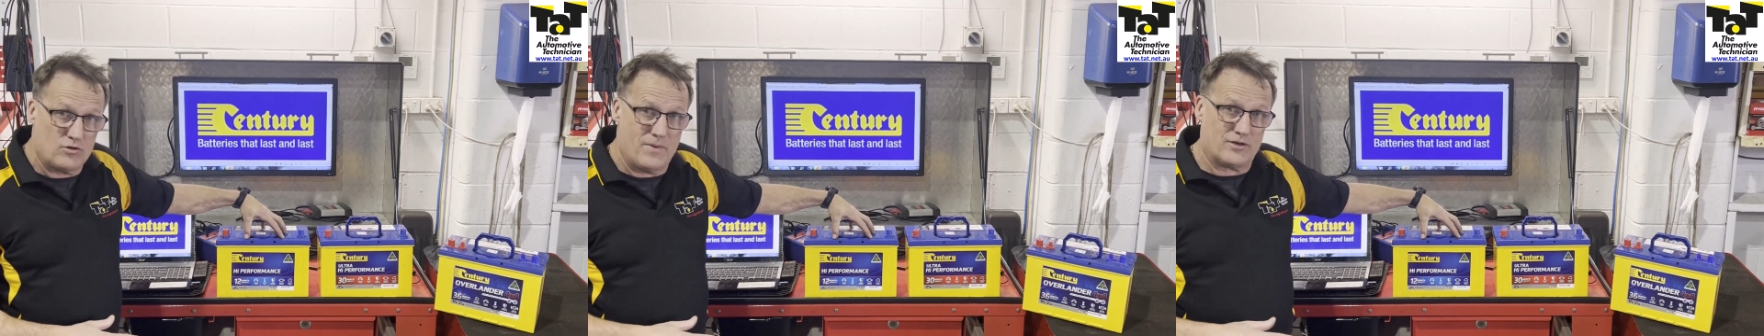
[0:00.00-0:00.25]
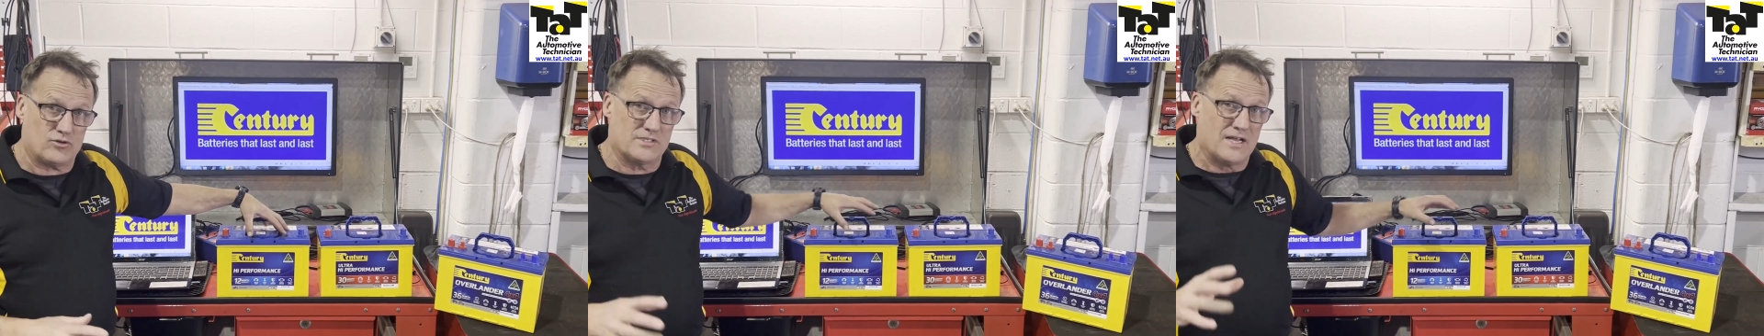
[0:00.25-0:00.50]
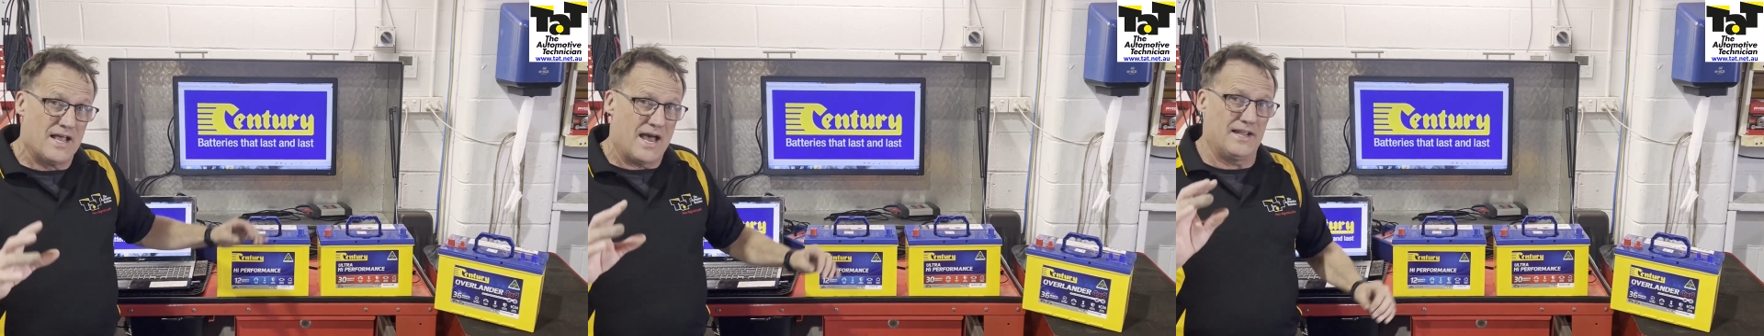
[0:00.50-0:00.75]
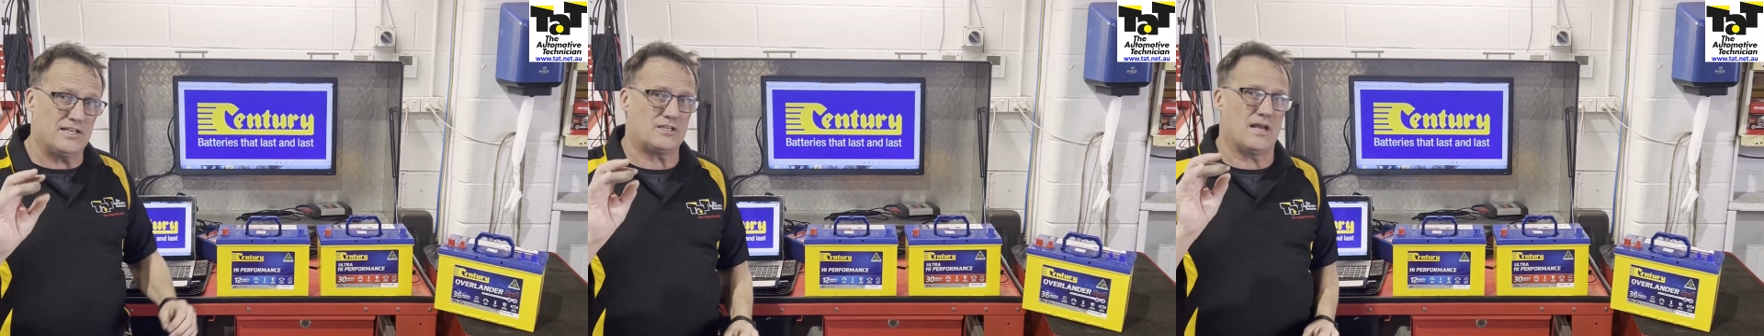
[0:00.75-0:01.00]
batteries, and
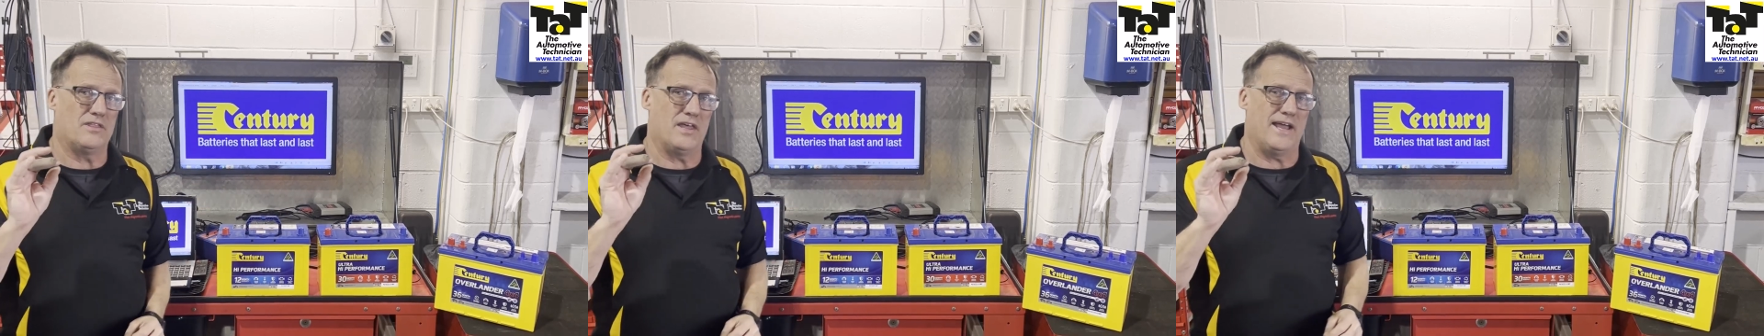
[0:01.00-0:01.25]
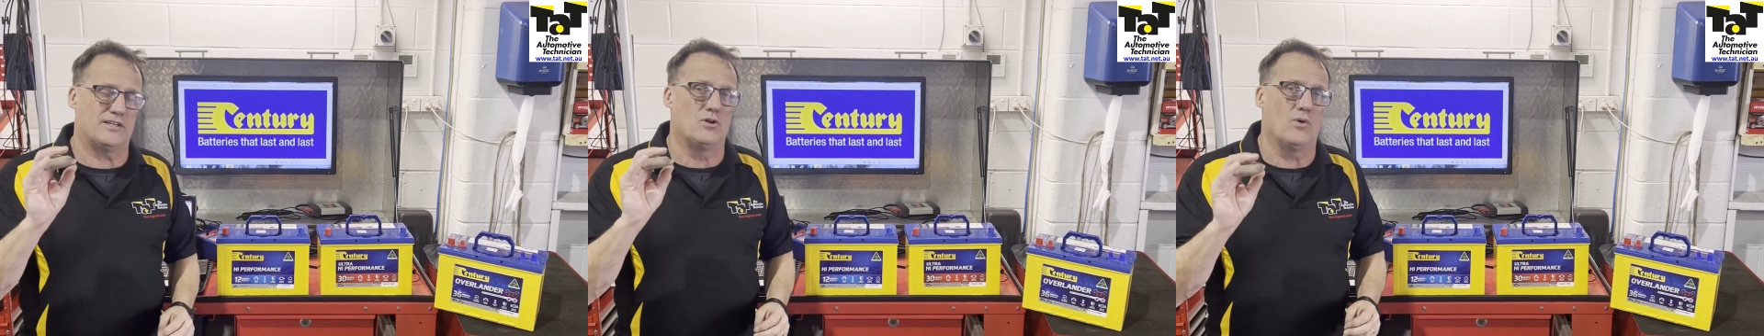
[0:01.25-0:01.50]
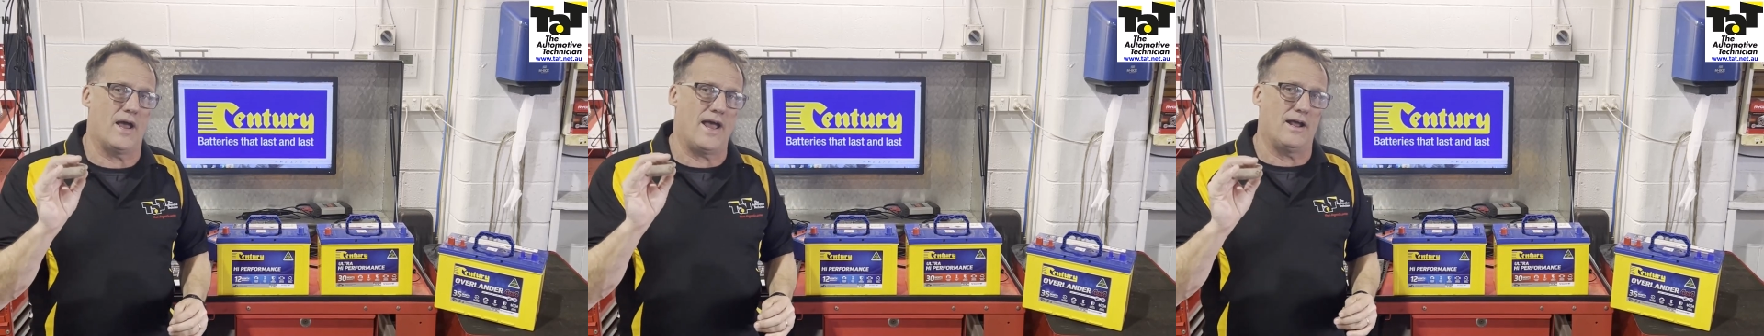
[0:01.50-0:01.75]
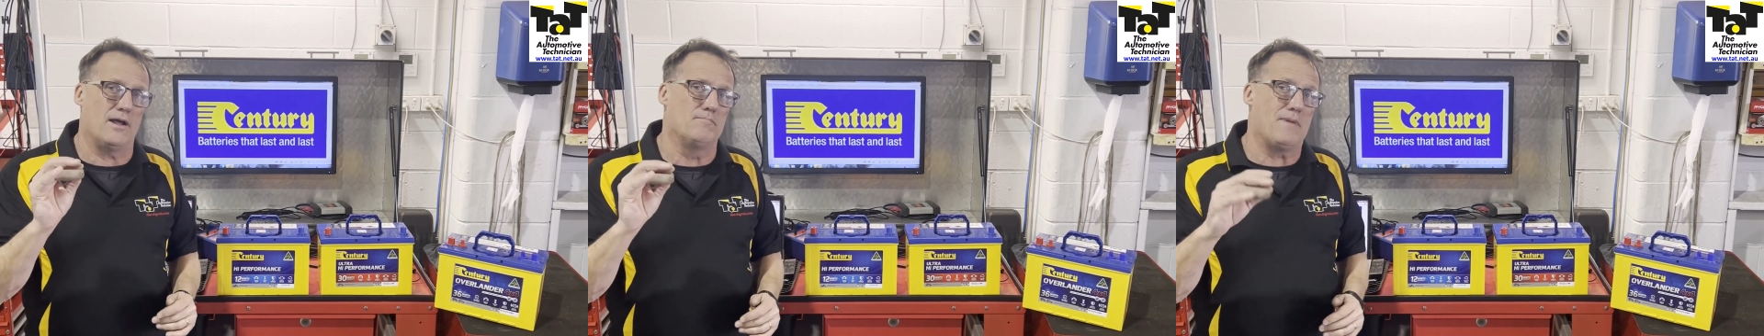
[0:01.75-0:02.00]
it's there to
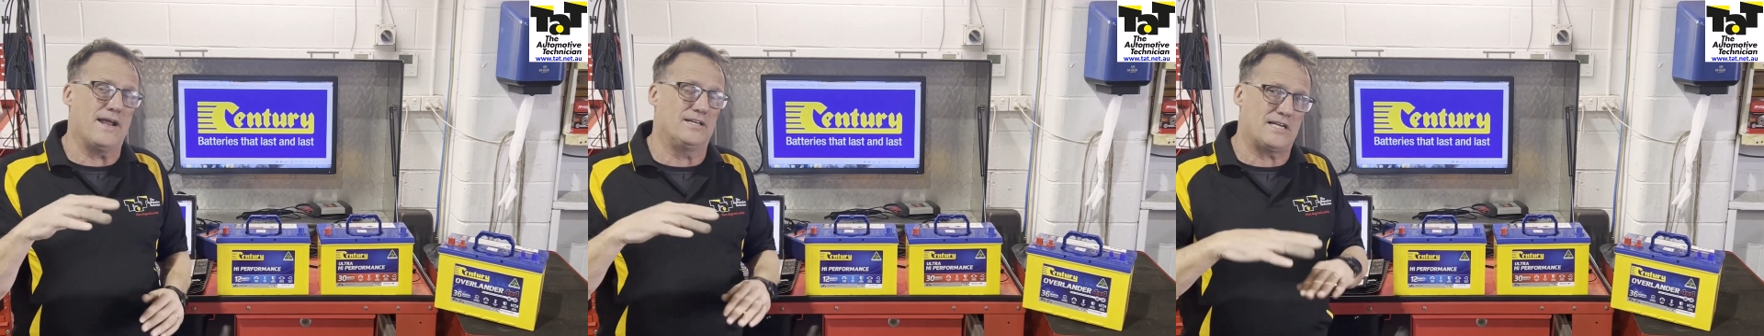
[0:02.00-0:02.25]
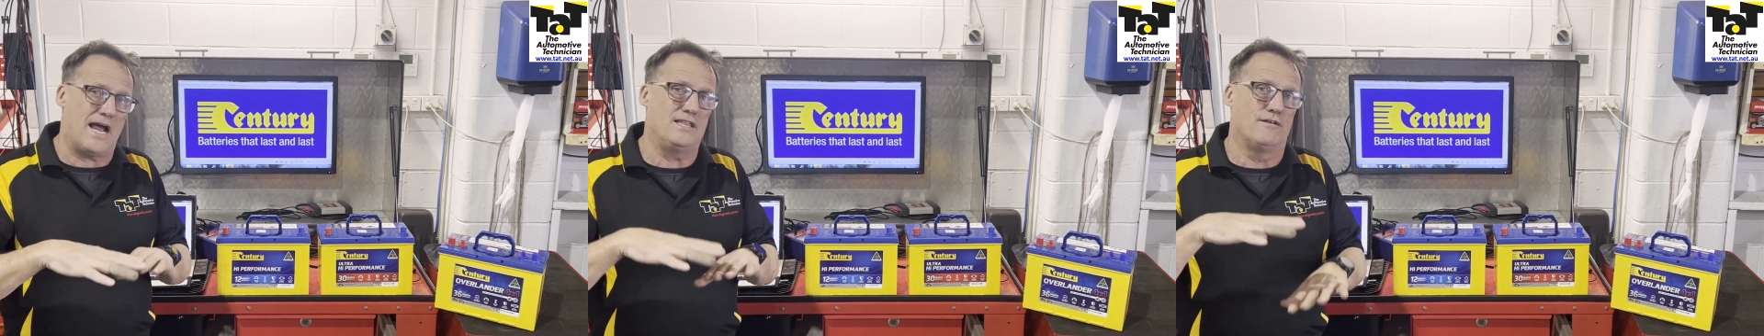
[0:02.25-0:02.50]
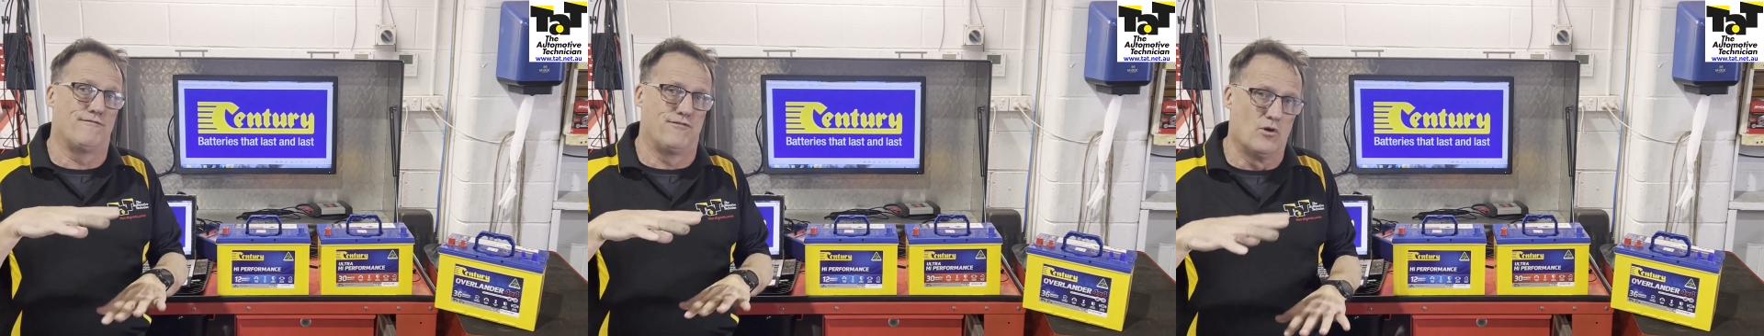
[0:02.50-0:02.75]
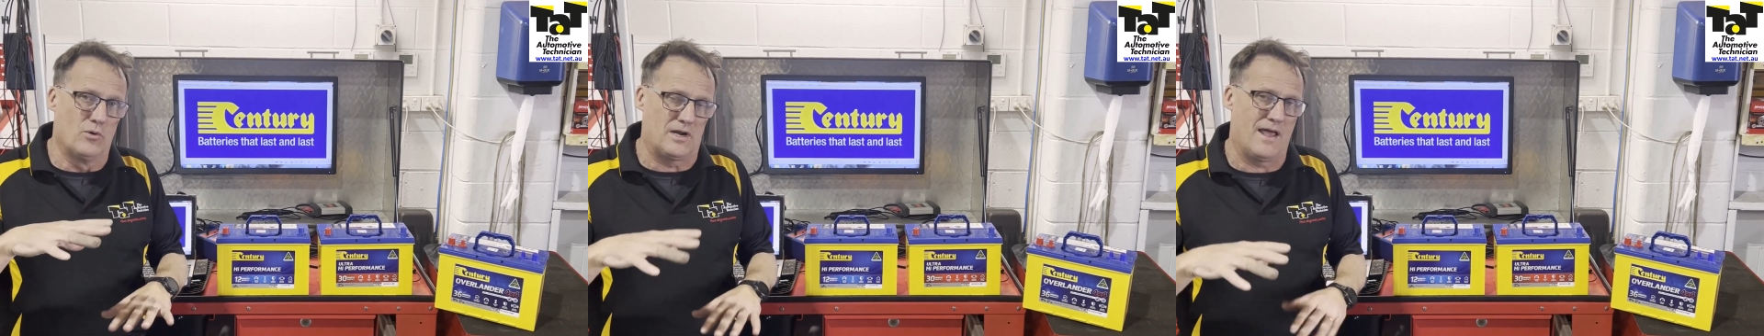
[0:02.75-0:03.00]
uh, maintain the
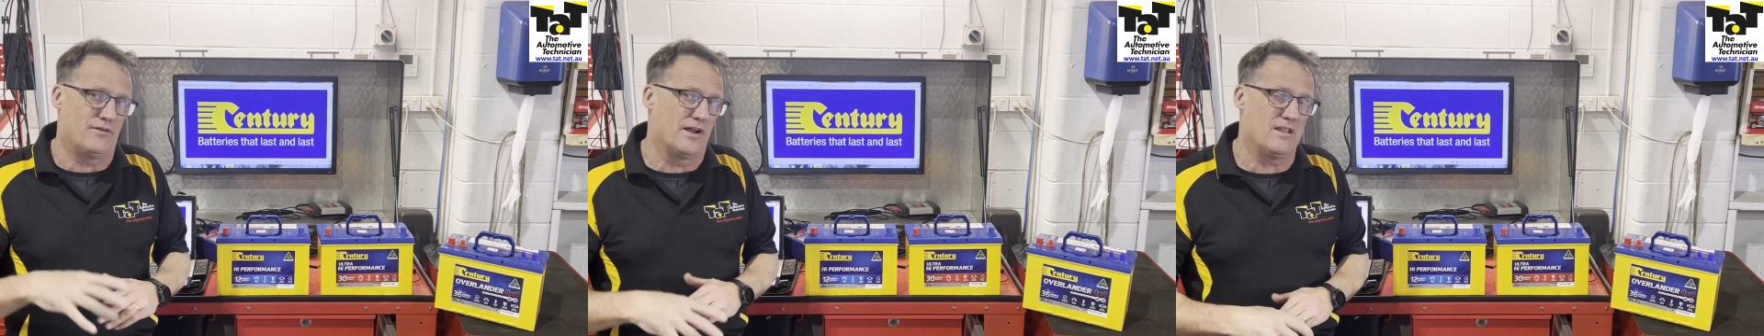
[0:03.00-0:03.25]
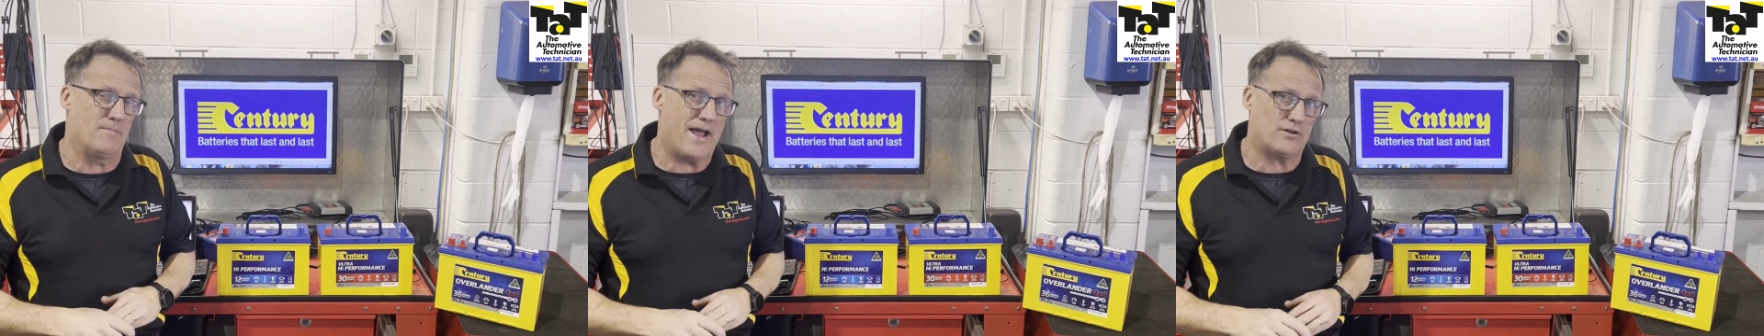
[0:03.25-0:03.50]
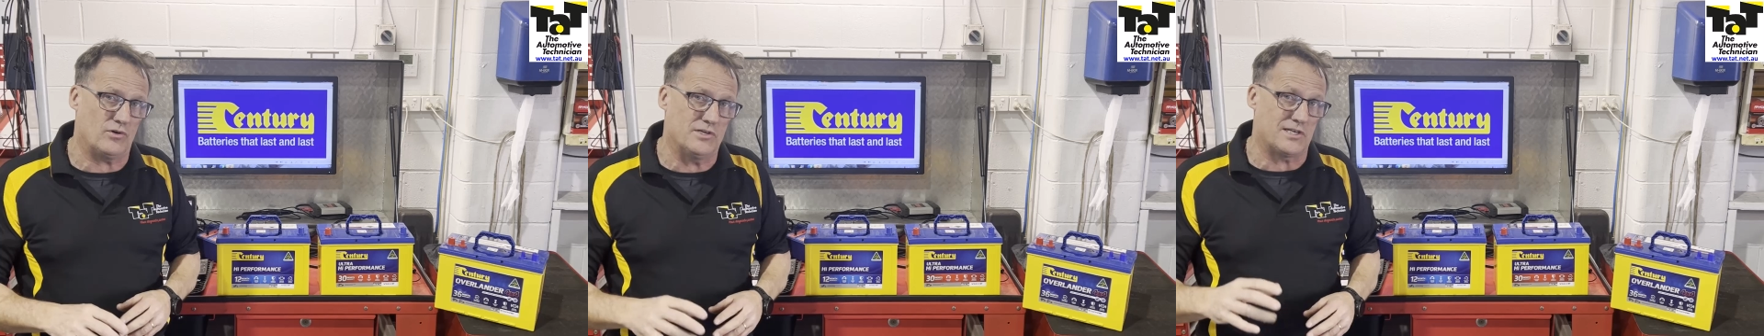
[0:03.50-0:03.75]
fluid level in the battery.